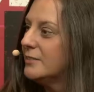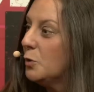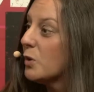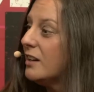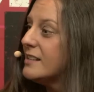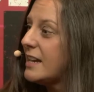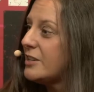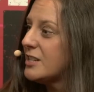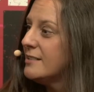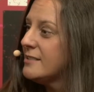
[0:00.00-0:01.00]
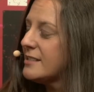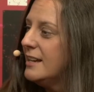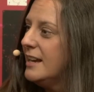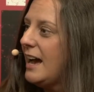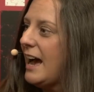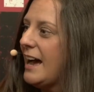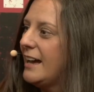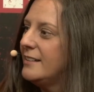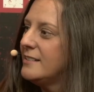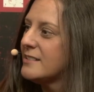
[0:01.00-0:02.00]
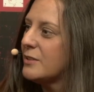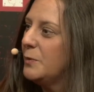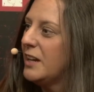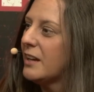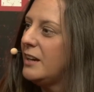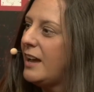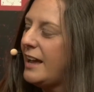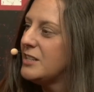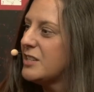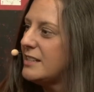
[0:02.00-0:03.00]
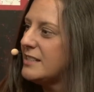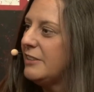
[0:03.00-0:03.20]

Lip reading: organizations, and we're going to enter this